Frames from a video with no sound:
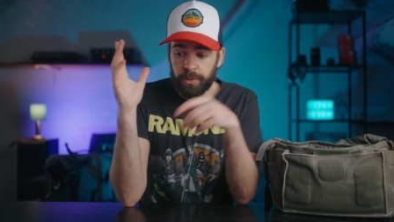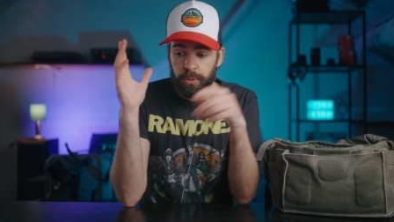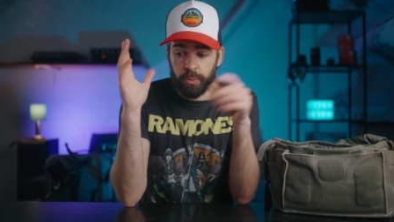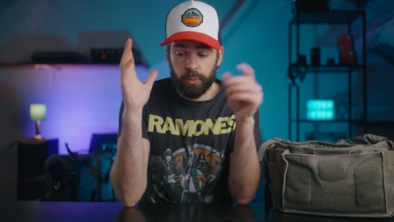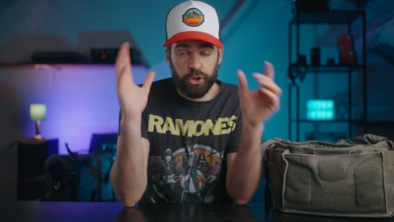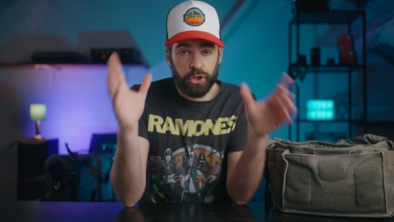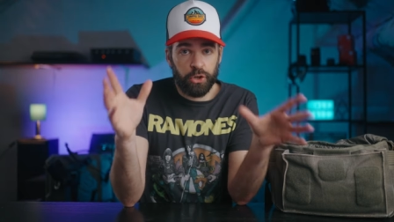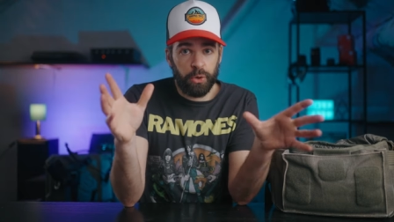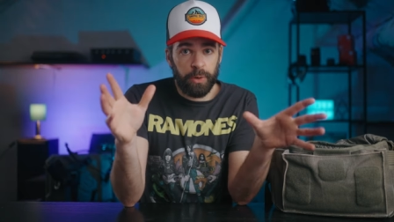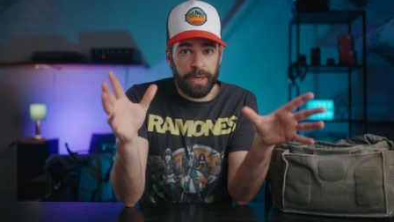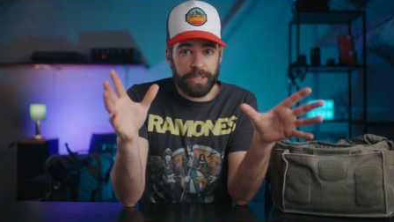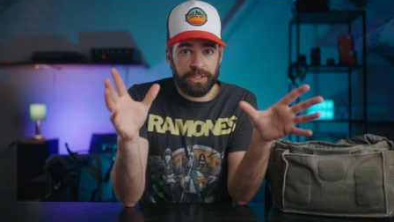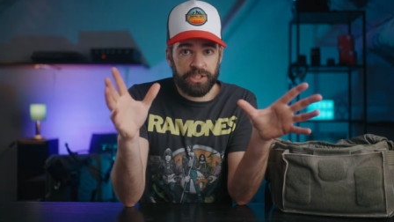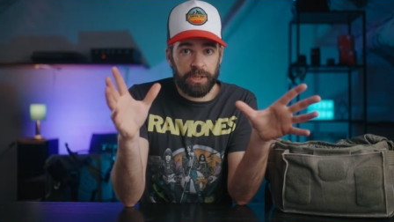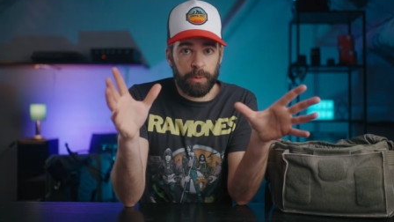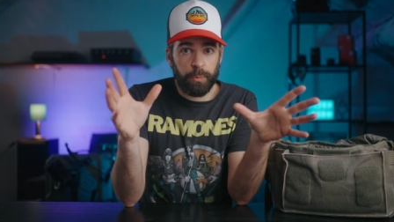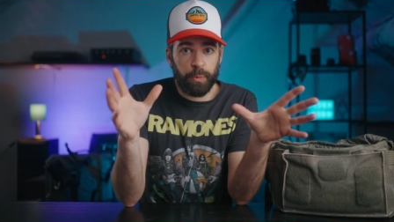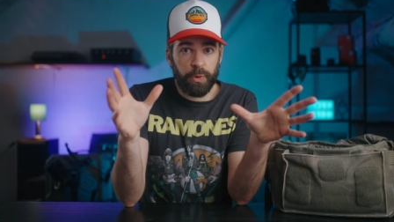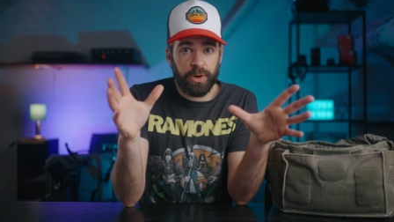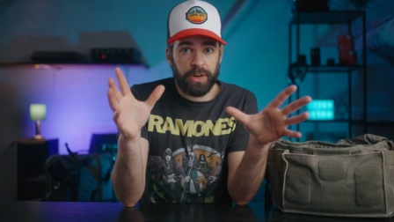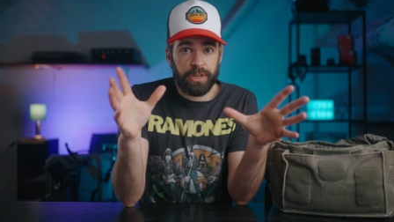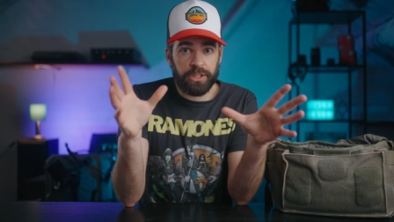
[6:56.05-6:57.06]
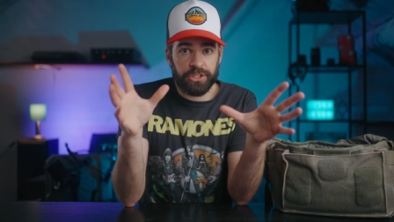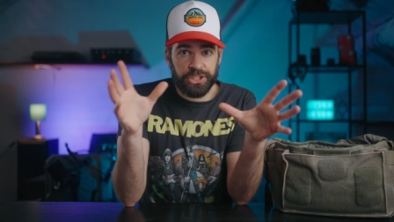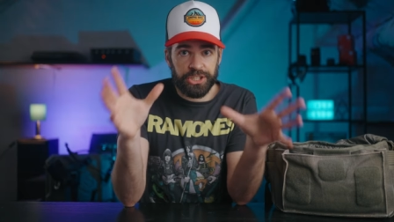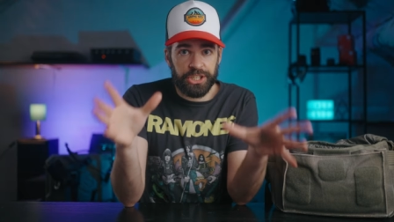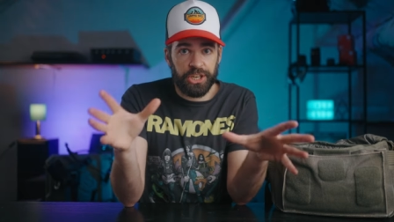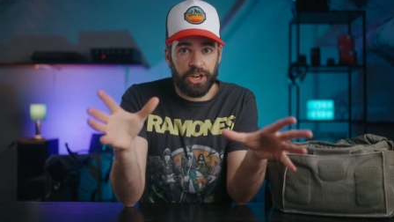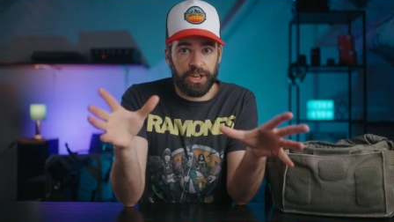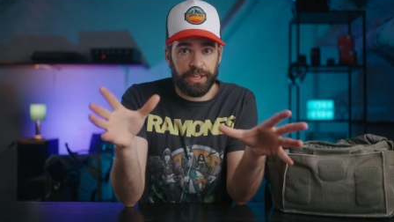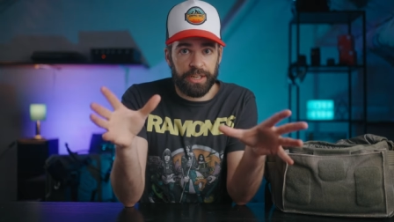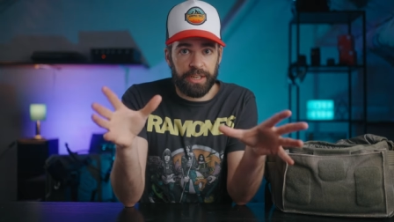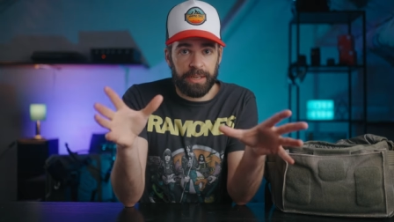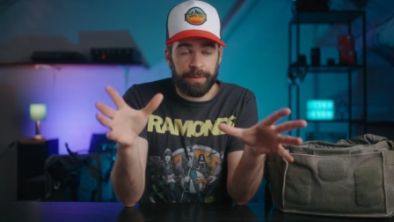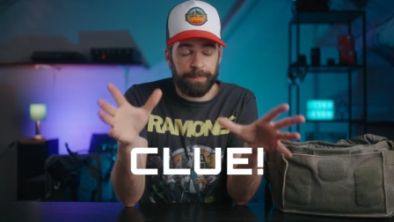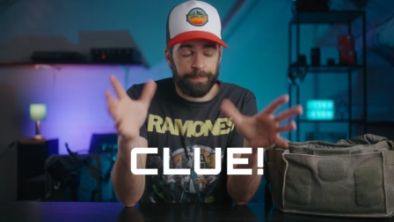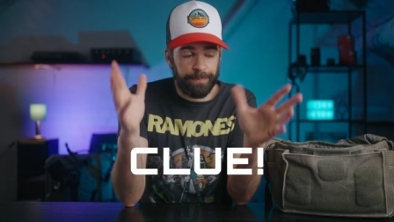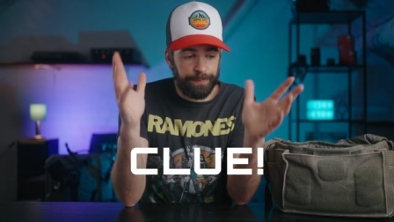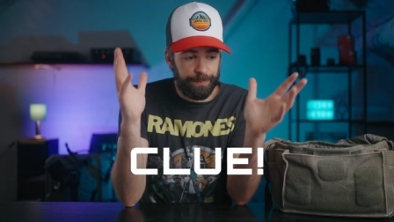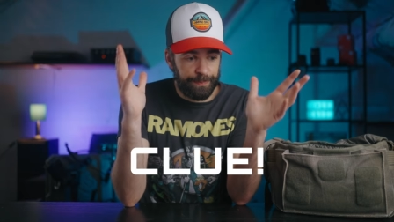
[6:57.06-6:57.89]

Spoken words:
We're going somewhere sunny.